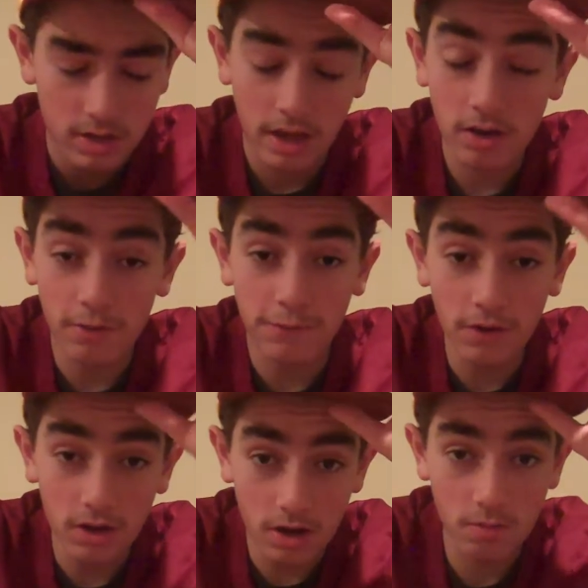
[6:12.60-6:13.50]
Kendall
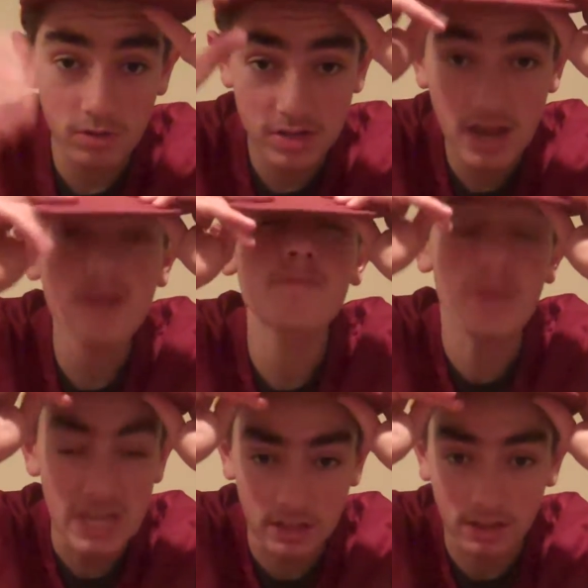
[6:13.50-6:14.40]
Fuller was getting
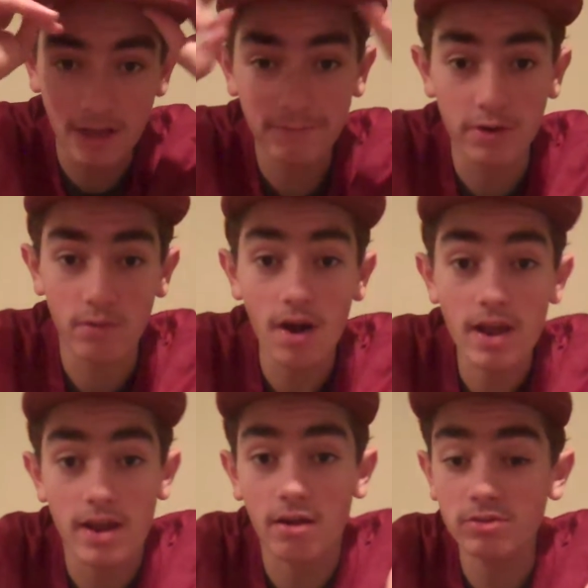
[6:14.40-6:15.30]
beat left and
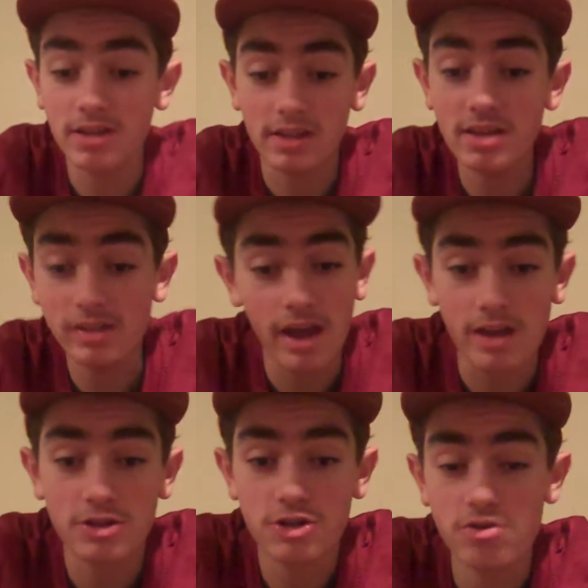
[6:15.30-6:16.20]
right. I was like, this
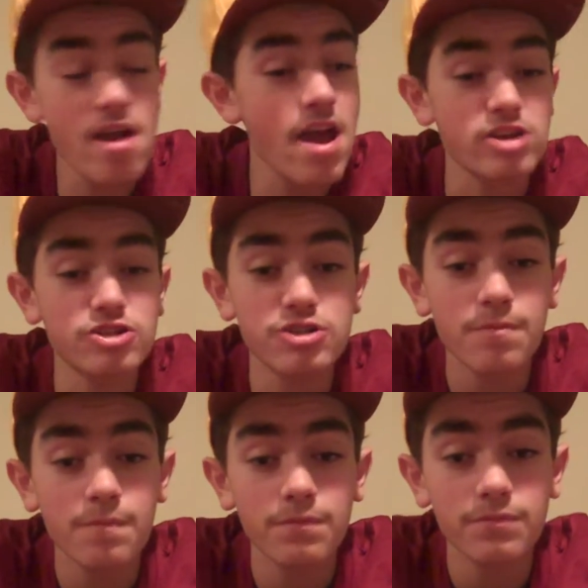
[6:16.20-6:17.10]
guy is
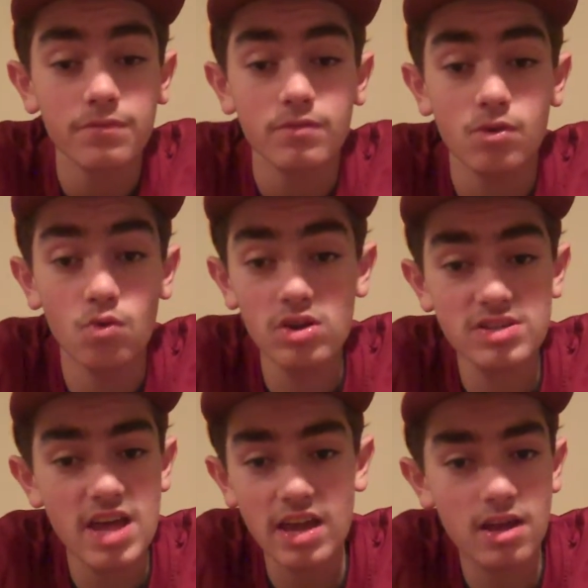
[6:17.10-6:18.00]
trash. Or
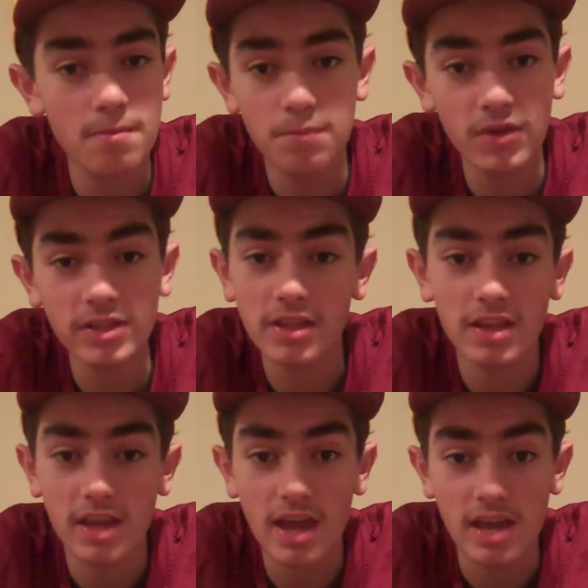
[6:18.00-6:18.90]
is that completely
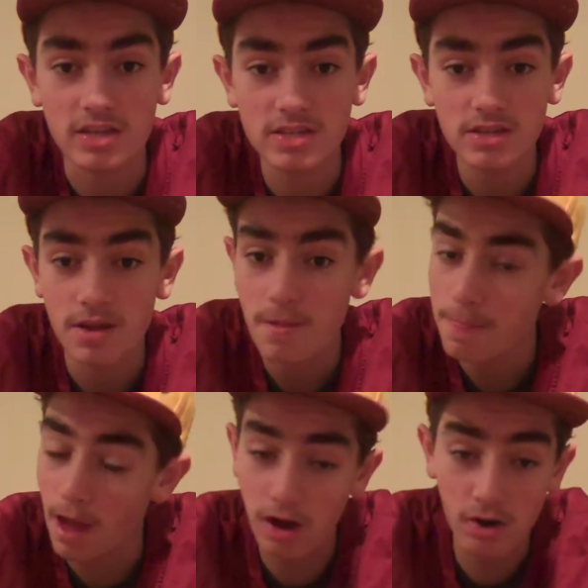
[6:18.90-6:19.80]
the case?
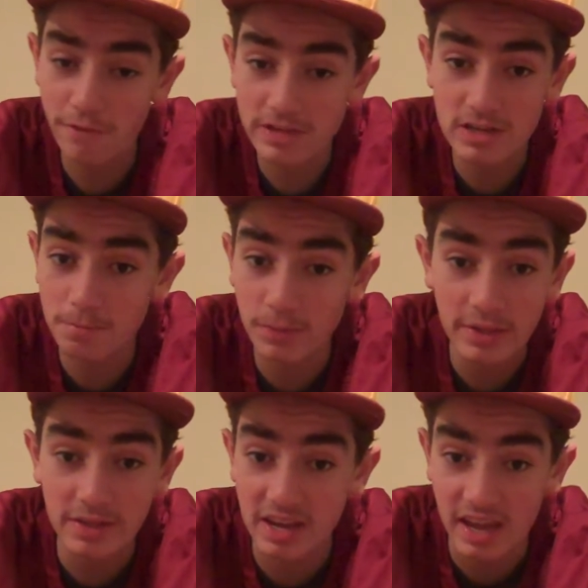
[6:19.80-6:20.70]
I don't know if it's
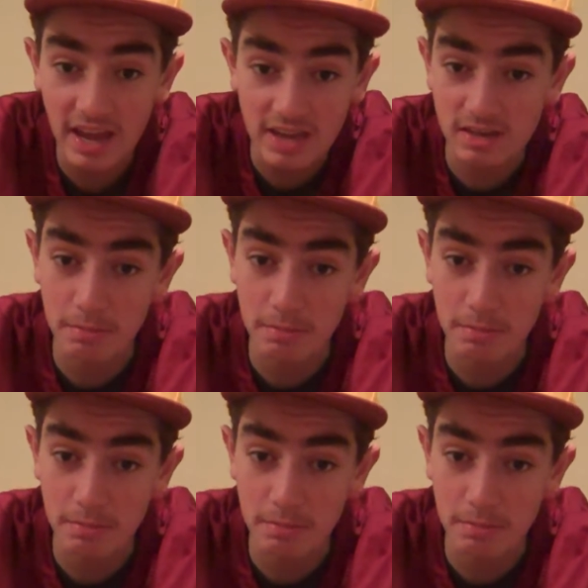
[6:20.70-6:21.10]
completely the case.